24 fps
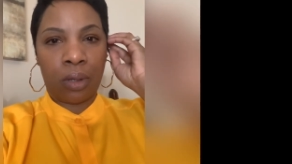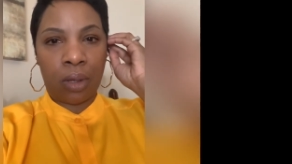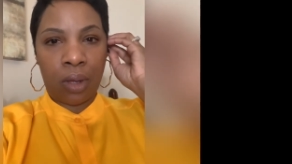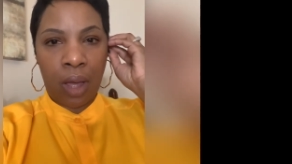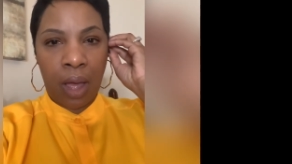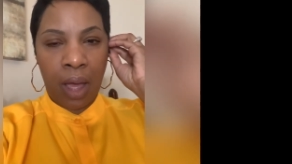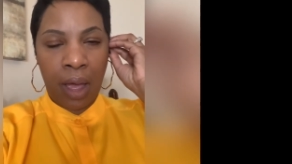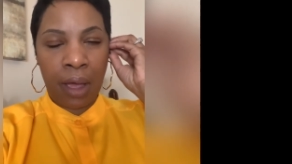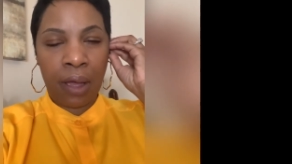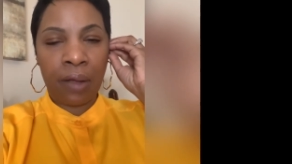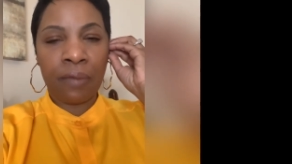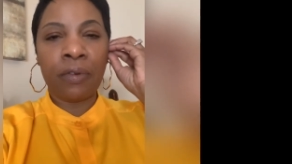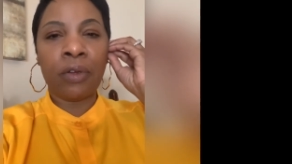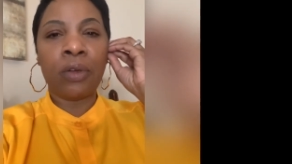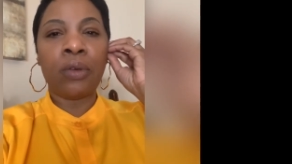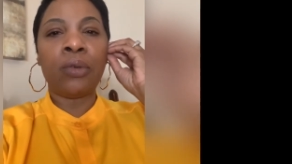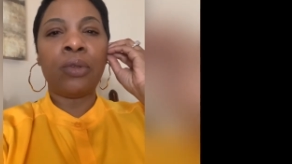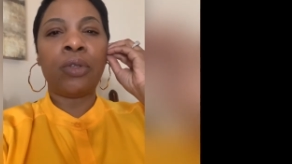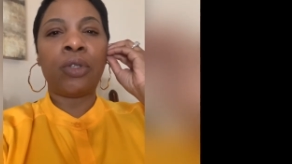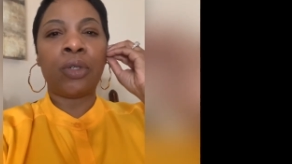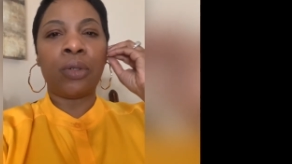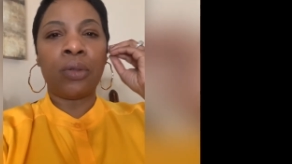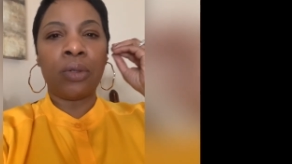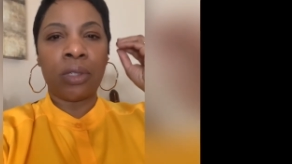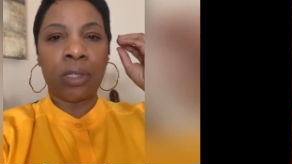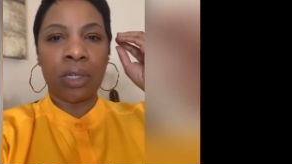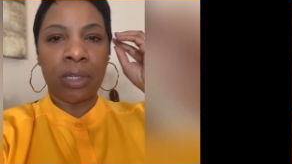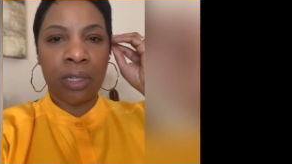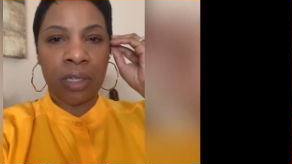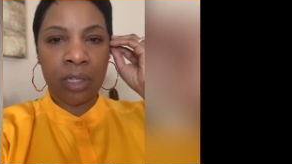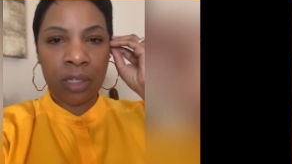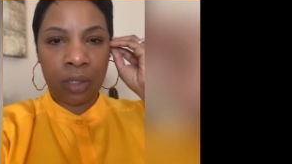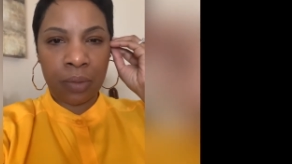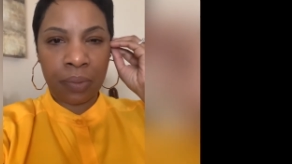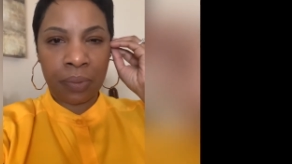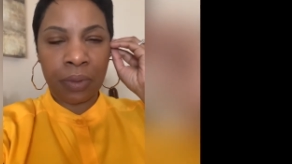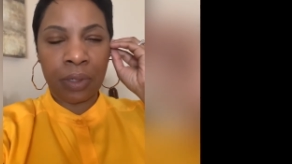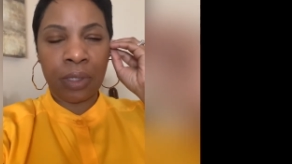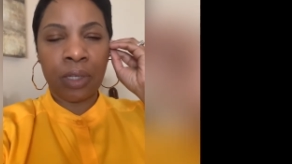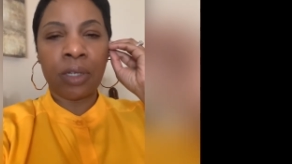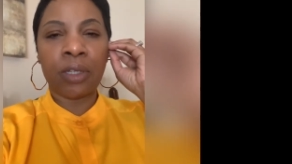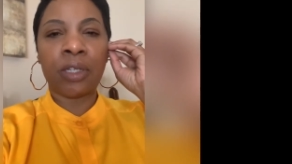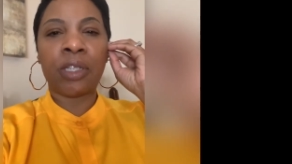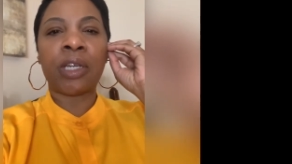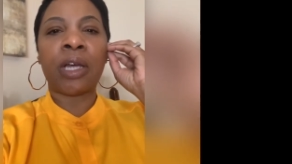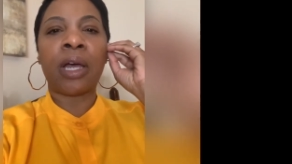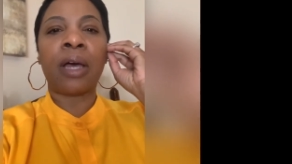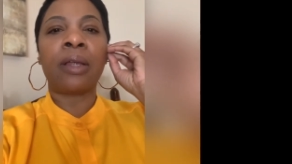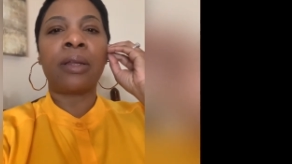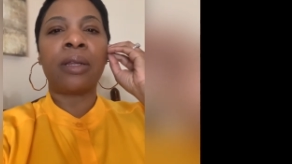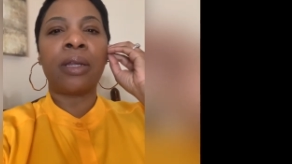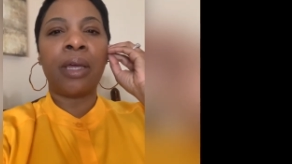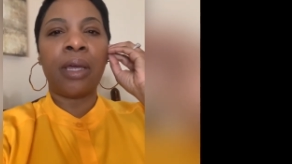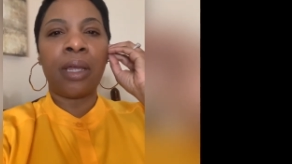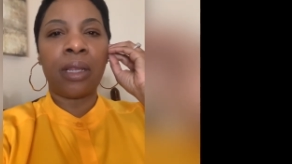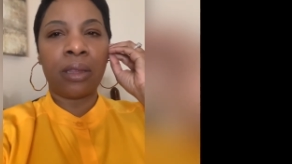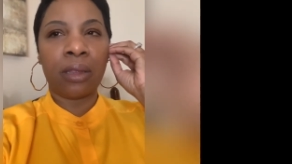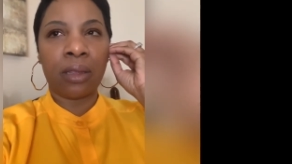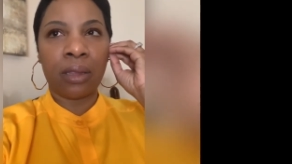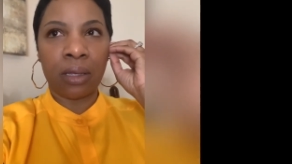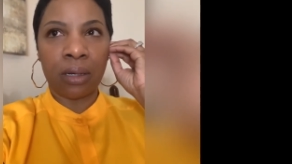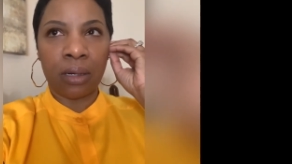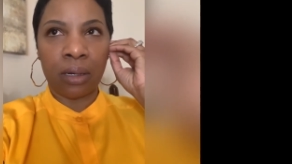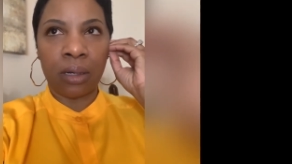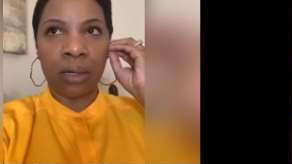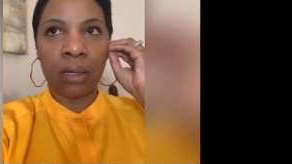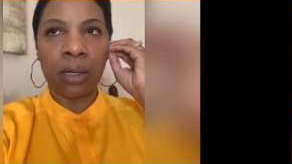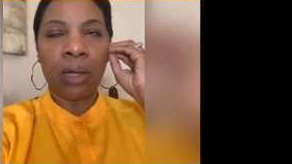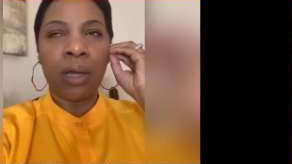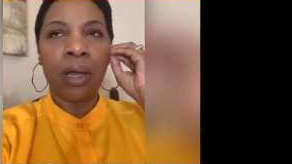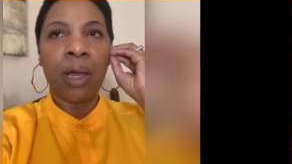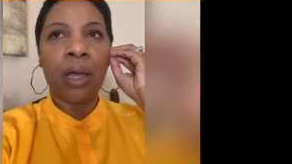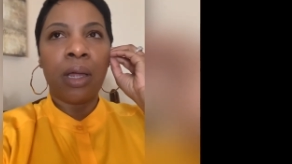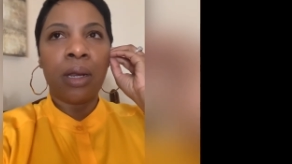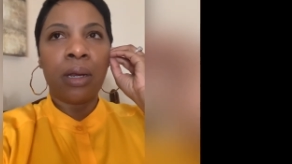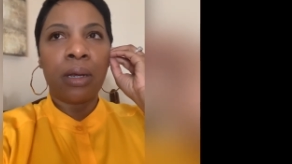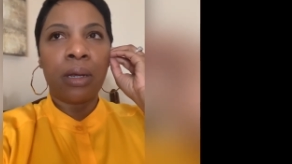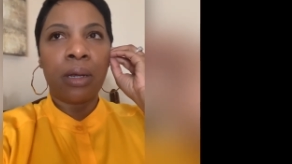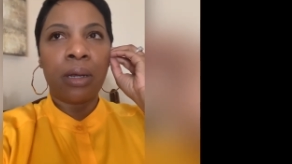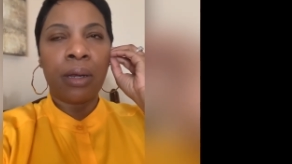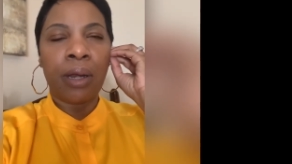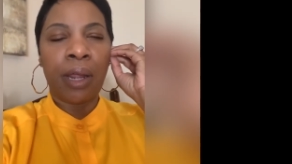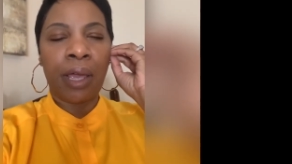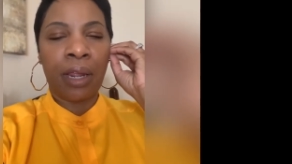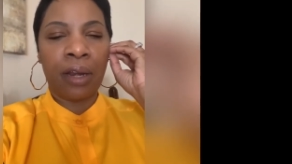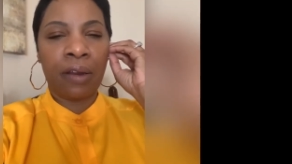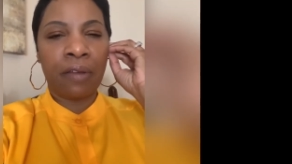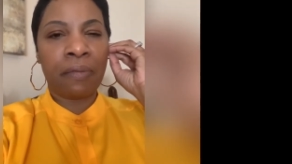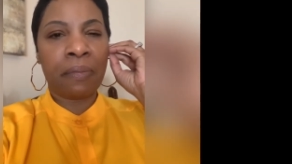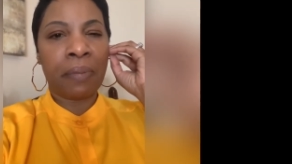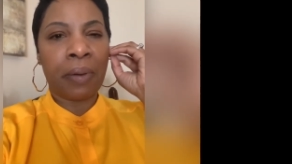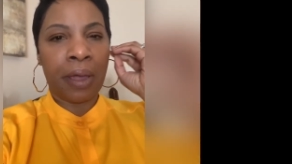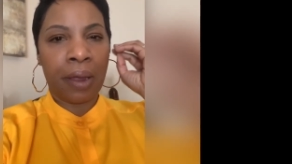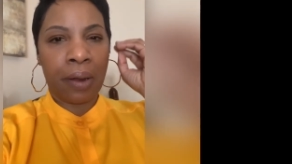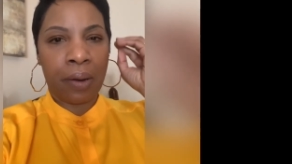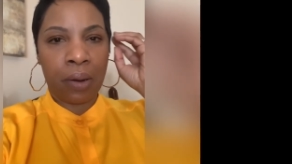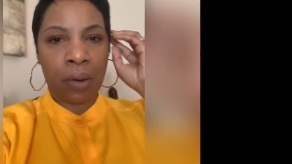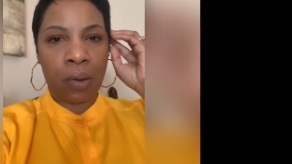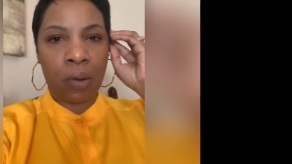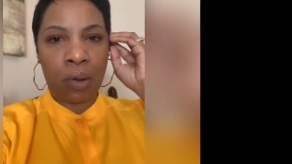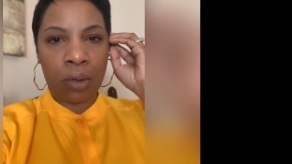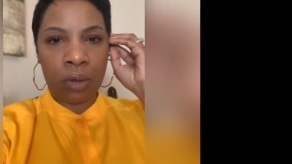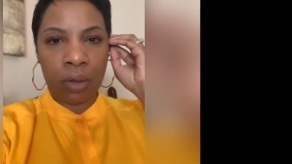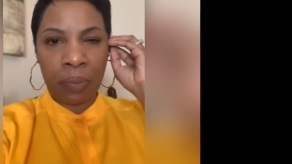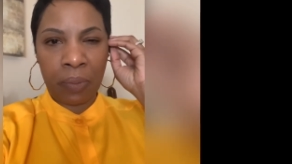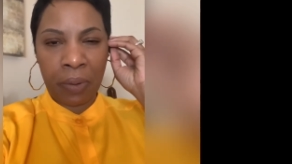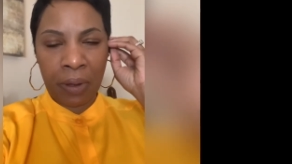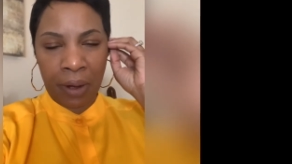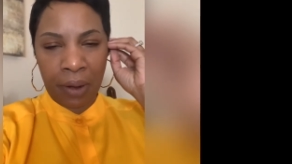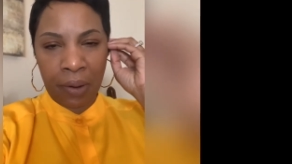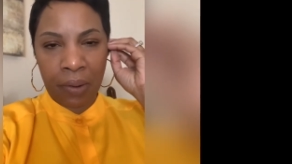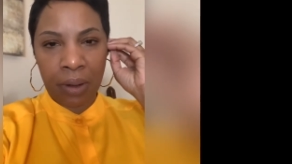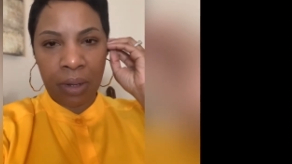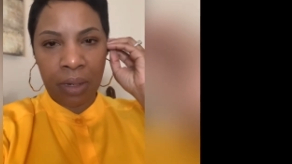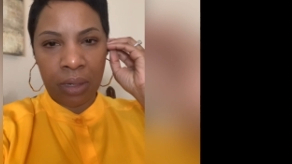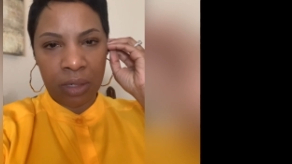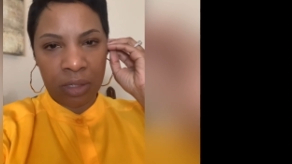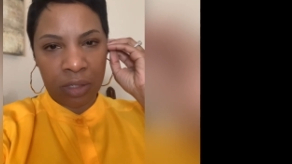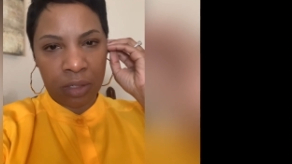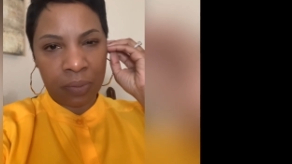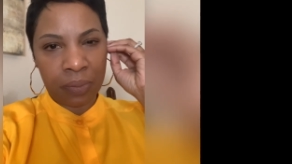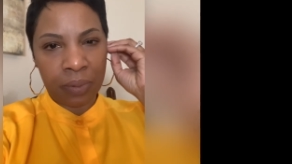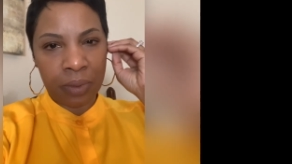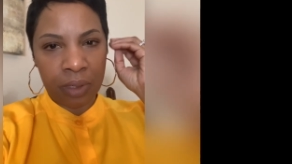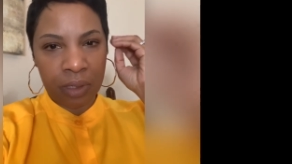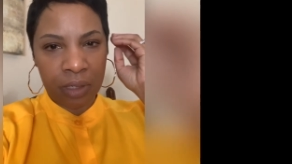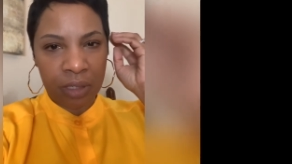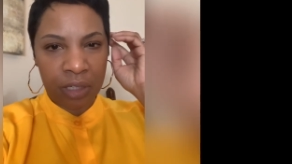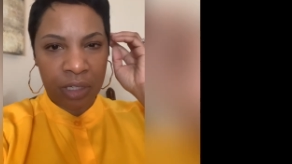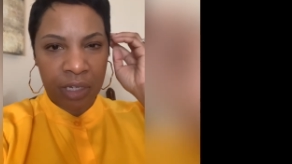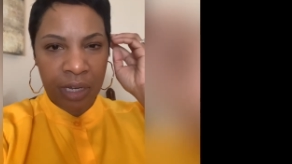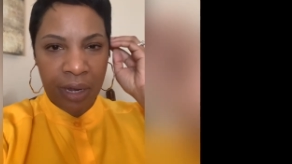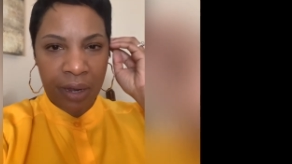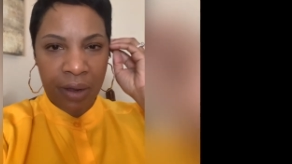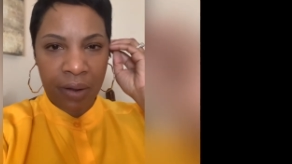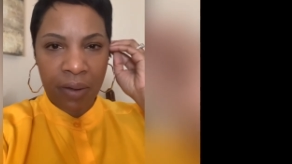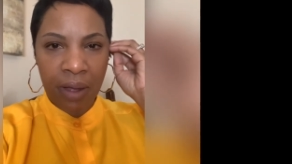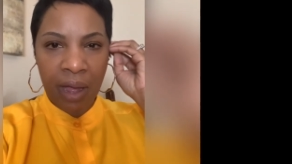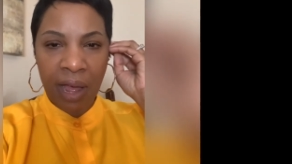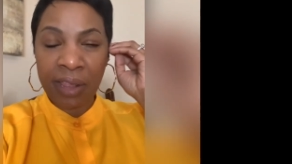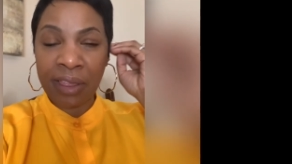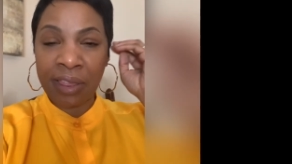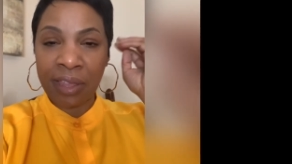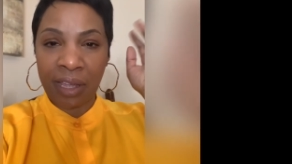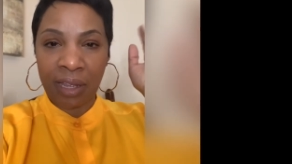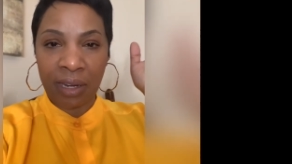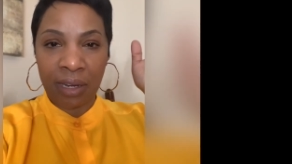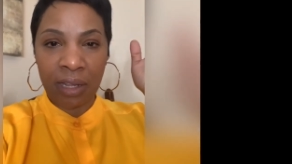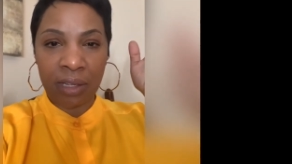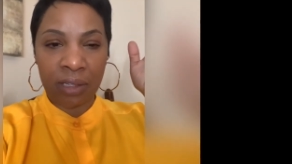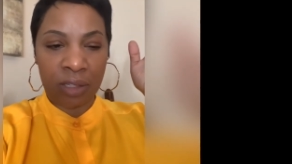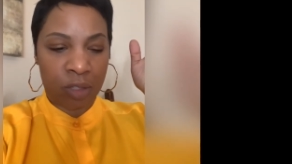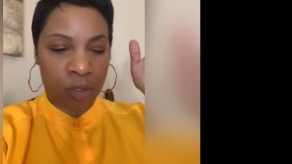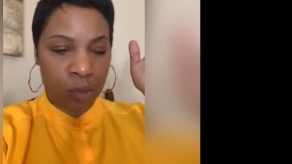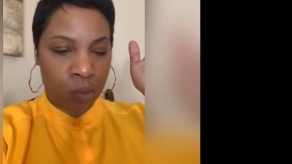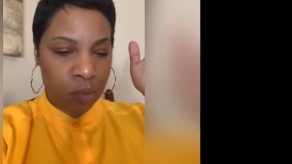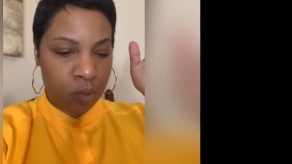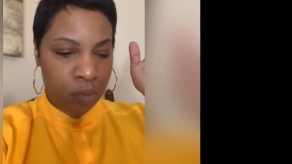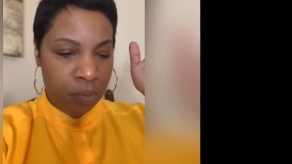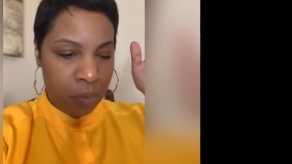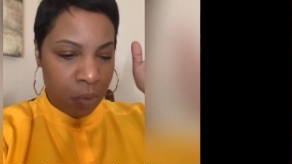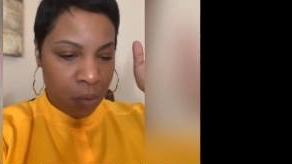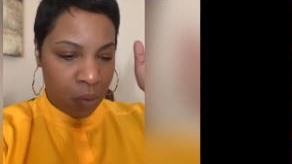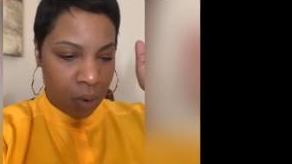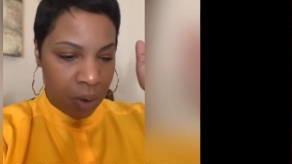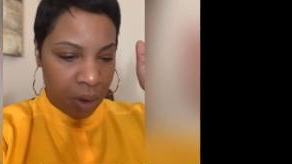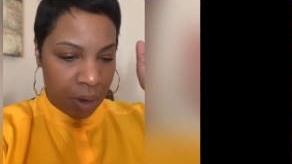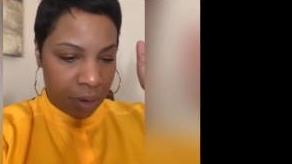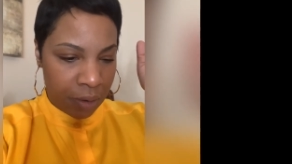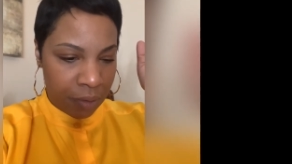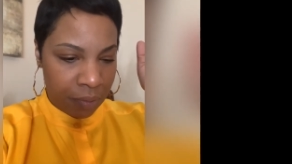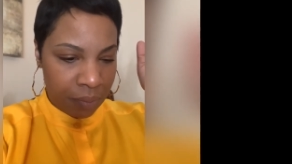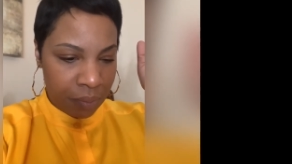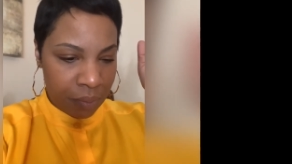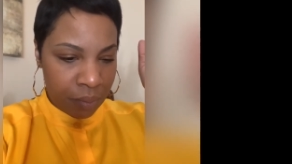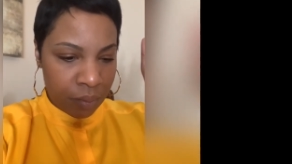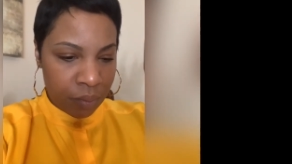however you choose to discipline your child, let the native parent or the parent discipline the child. I think that's so important.